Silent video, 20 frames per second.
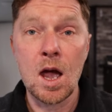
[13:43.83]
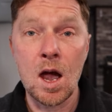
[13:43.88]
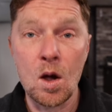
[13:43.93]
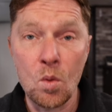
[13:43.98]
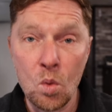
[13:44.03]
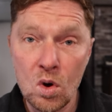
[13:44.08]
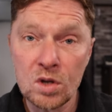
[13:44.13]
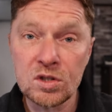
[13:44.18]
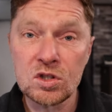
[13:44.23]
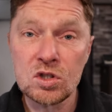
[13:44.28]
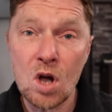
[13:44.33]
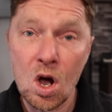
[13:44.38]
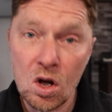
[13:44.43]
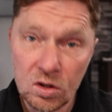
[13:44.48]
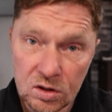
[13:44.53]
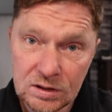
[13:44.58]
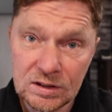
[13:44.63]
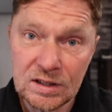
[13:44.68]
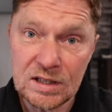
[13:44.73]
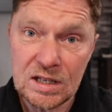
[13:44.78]
I want
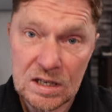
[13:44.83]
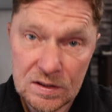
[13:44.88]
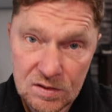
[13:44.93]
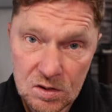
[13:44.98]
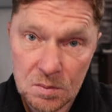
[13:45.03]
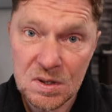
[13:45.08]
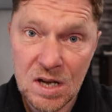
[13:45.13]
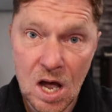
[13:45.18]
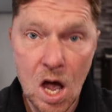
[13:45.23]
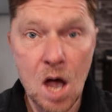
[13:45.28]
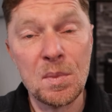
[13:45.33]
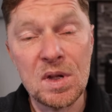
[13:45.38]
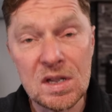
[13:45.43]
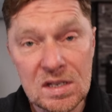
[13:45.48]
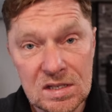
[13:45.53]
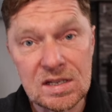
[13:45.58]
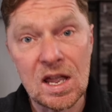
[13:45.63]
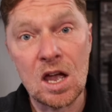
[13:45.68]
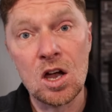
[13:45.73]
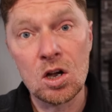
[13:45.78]
y'all to leave some
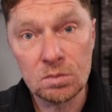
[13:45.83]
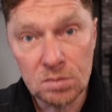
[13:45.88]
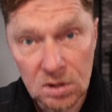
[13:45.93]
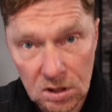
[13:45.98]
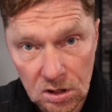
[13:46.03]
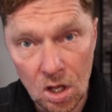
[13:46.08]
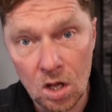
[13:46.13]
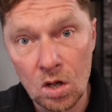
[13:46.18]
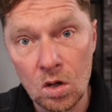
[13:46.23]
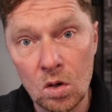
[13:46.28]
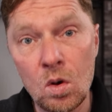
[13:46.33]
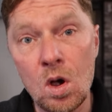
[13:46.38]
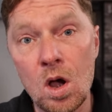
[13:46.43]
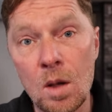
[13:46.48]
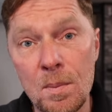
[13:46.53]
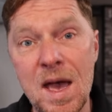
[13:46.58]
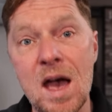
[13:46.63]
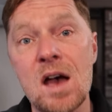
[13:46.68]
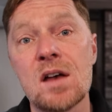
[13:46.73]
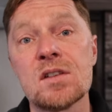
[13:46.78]
comments down below
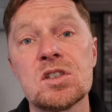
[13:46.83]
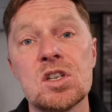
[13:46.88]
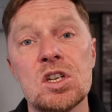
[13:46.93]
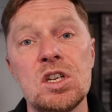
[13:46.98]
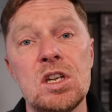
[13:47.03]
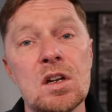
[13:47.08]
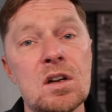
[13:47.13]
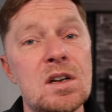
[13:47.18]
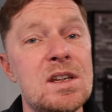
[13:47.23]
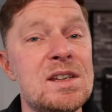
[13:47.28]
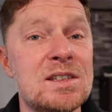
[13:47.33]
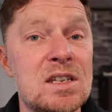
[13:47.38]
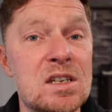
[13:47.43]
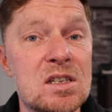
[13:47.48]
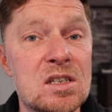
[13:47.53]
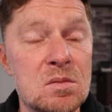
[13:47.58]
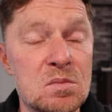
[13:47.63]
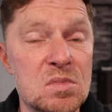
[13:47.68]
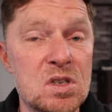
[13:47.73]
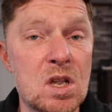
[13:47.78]
about security
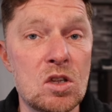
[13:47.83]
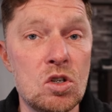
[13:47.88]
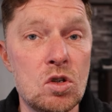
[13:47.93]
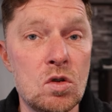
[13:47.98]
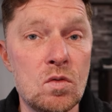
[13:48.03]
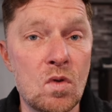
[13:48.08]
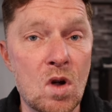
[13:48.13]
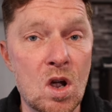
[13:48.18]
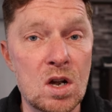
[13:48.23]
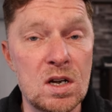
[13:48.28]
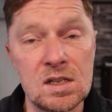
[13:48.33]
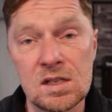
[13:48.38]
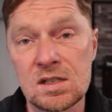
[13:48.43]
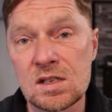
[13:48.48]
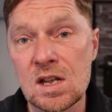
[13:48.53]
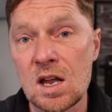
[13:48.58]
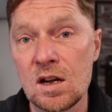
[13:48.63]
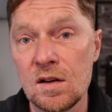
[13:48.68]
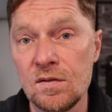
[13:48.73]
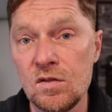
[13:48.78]
systems that you run
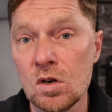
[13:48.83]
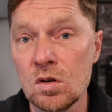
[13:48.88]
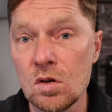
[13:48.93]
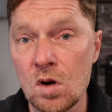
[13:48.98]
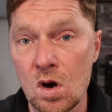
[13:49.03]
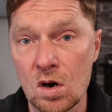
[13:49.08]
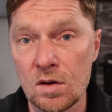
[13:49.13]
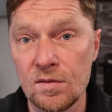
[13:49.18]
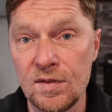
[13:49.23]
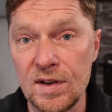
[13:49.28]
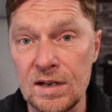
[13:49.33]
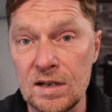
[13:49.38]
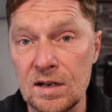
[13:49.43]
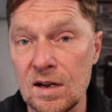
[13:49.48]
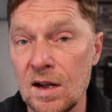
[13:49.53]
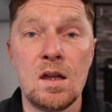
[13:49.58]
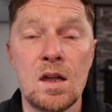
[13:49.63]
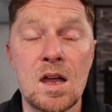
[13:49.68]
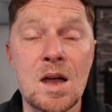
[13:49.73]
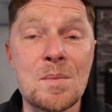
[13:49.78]
inside of your RV.
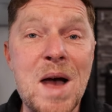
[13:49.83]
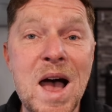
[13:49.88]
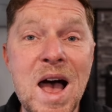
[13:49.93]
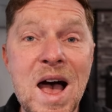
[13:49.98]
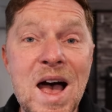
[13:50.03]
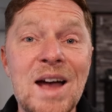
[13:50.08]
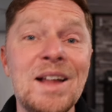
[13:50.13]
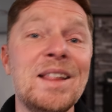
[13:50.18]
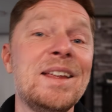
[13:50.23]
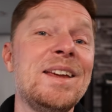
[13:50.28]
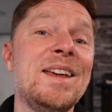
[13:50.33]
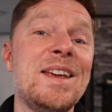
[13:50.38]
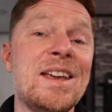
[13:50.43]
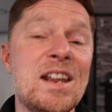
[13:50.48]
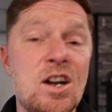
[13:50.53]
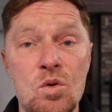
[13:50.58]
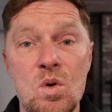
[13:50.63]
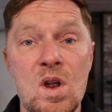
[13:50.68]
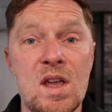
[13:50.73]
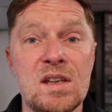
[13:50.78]
I'm highly
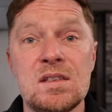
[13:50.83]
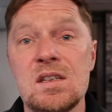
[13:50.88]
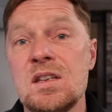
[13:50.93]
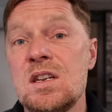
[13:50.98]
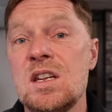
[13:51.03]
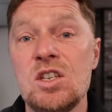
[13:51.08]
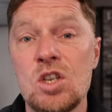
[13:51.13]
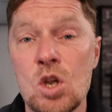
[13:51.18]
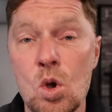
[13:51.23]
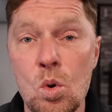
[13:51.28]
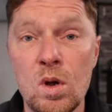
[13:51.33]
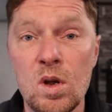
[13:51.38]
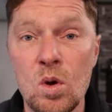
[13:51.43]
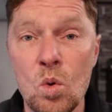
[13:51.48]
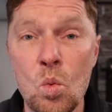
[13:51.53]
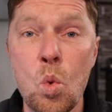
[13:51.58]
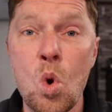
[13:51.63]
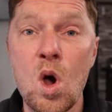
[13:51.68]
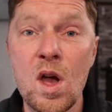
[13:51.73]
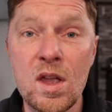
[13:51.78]
interested in
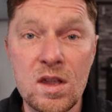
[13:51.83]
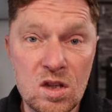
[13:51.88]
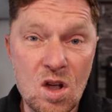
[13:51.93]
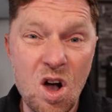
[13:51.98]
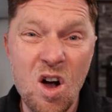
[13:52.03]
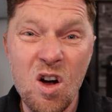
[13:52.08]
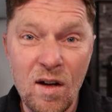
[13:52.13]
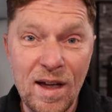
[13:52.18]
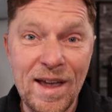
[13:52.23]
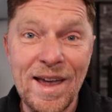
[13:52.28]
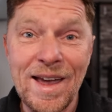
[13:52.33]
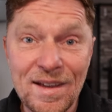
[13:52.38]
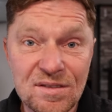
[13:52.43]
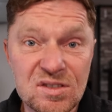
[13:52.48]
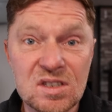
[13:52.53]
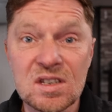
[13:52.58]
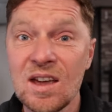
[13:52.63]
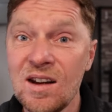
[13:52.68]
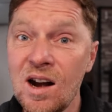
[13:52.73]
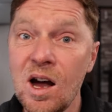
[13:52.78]
knowing what y'all
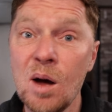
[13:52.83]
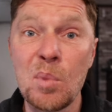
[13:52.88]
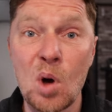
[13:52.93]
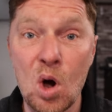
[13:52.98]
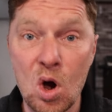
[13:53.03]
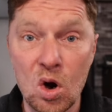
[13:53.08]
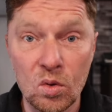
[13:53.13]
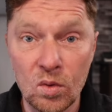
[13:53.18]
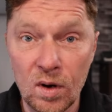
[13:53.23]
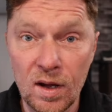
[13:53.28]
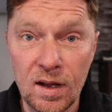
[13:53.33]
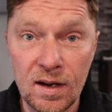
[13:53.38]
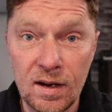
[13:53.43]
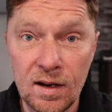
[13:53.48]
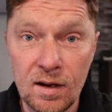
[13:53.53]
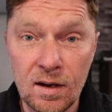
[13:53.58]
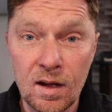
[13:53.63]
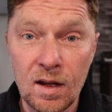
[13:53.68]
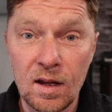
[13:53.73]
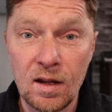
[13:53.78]
have set up
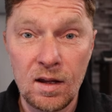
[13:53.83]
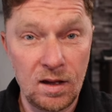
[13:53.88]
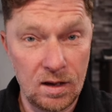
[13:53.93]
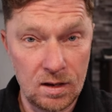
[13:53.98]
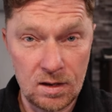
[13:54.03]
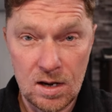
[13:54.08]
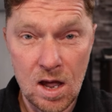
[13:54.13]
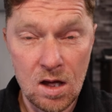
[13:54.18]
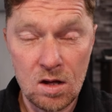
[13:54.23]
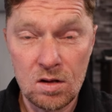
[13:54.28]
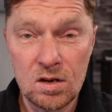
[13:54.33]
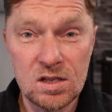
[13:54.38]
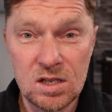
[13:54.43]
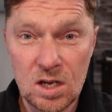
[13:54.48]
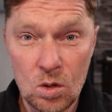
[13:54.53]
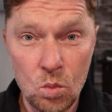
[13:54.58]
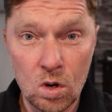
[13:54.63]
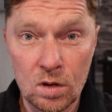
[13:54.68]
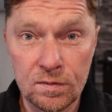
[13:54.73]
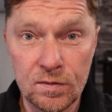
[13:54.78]
already and how does
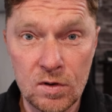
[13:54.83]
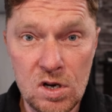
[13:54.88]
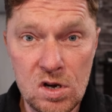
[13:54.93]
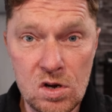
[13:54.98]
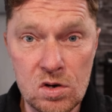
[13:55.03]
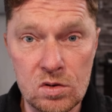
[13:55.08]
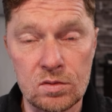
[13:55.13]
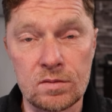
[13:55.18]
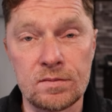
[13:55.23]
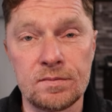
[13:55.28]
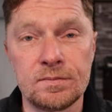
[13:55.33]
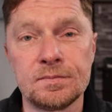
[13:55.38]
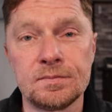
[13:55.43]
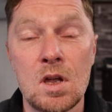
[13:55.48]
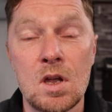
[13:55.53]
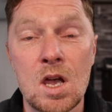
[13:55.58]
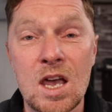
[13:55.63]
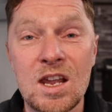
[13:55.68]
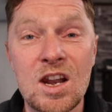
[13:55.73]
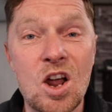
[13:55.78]
it work for you.
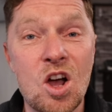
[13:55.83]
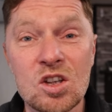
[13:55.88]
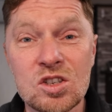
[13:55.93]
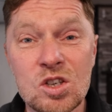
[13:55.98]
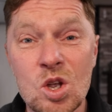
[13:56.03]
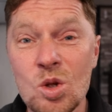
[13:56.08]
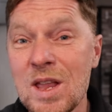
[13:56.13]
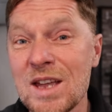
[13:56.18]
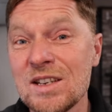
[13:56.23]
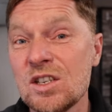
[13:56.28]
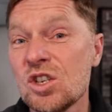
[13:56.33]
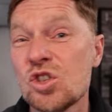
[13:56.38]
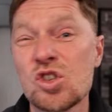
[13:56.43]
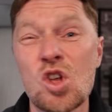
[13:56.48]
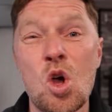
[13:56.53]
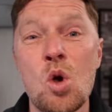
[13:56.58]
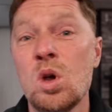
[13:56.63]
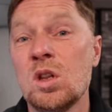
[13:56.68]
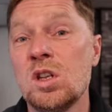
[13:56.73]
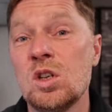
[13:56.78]
I'd also like to
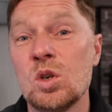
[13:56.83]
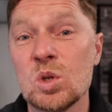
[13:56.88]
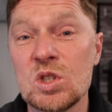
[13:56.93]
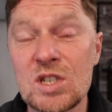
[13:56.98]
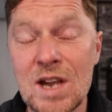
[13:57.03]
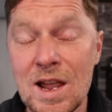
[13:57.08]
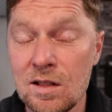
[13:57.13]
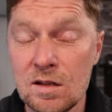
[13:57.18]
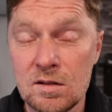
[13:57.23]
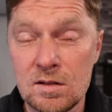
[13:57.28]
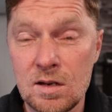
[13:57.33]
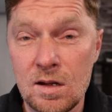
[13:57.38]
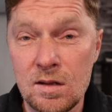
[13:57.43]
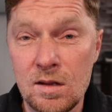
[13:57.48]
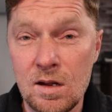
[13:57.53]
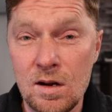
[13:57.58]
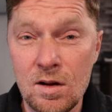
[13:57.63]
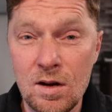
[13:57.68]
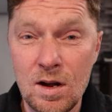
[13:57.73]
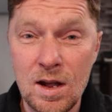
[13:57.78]
throw a little challenge
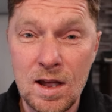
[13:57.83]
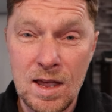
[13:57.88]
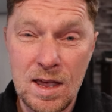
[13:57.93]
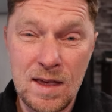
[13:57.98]
out there.